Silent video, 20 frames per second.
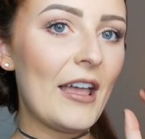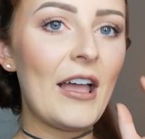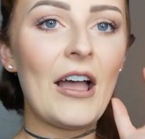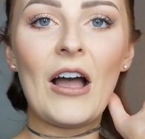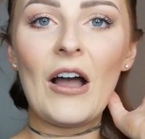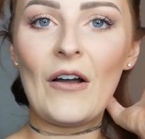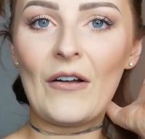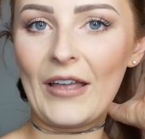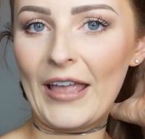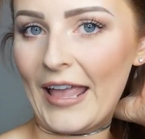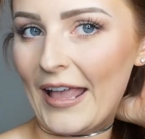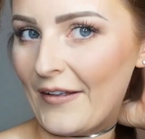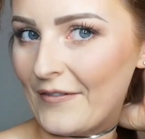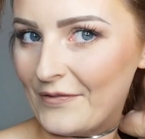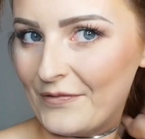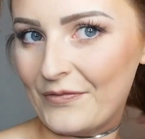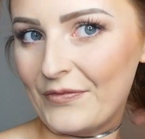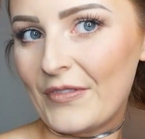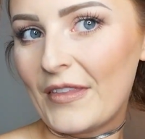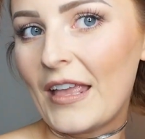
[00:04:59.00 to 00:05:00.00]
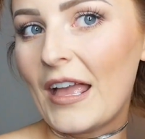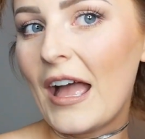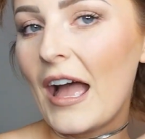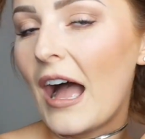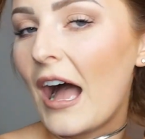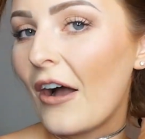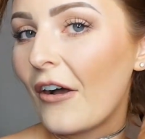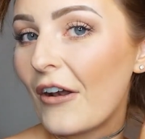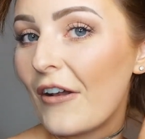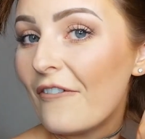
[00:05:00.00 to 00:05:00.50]
Okay, I'm
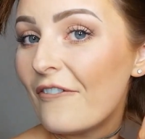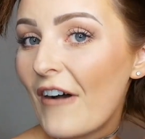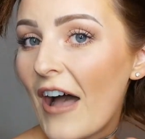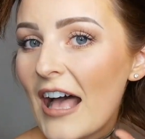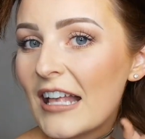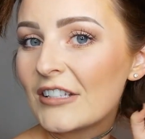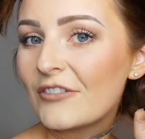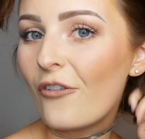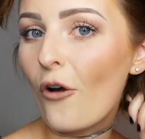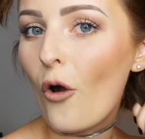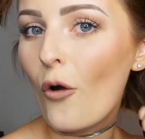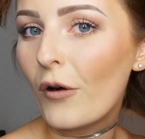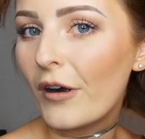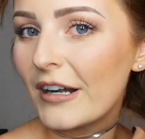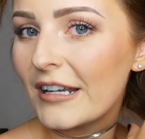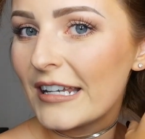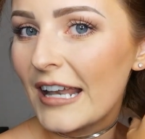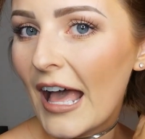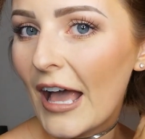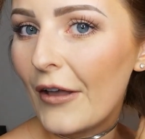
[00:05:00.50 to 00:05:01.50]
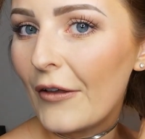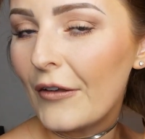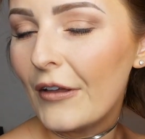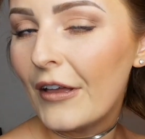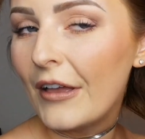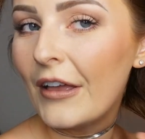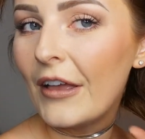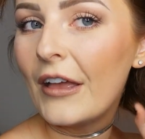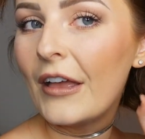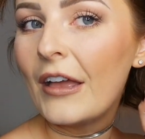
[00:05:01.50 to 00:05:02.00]
going to fast forward now
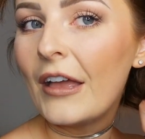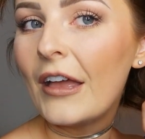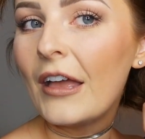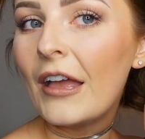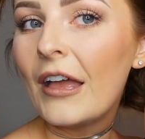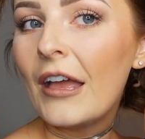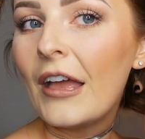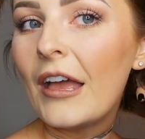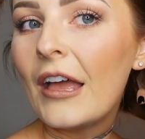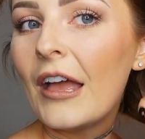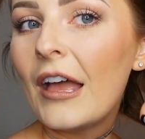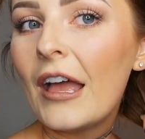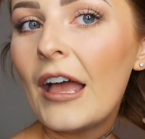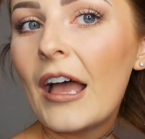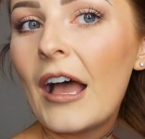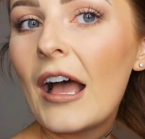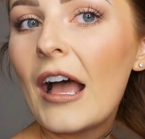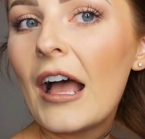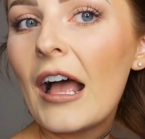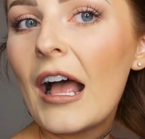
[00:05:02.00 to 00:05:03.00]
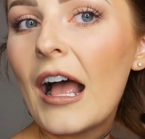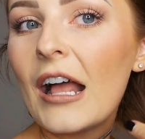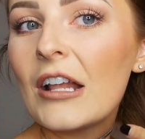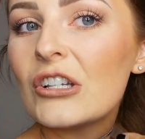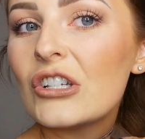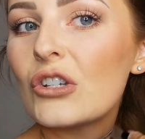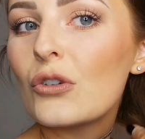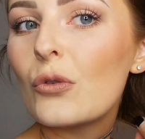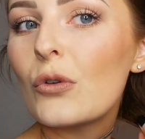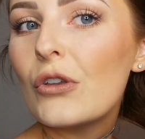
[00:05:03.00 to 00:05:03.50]
and
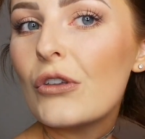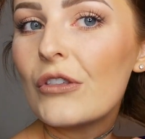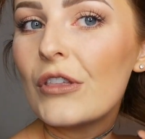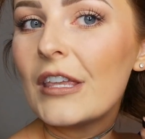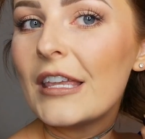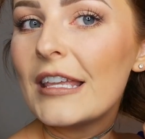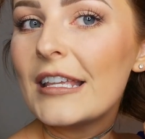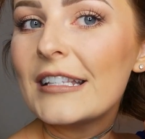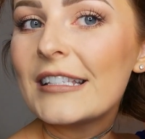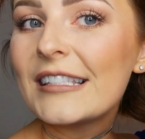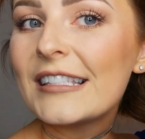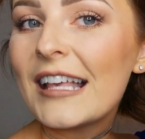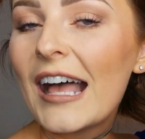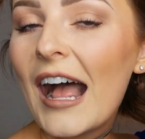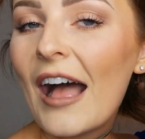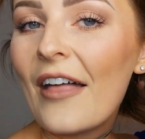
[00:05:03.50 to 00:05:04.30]
show you these, and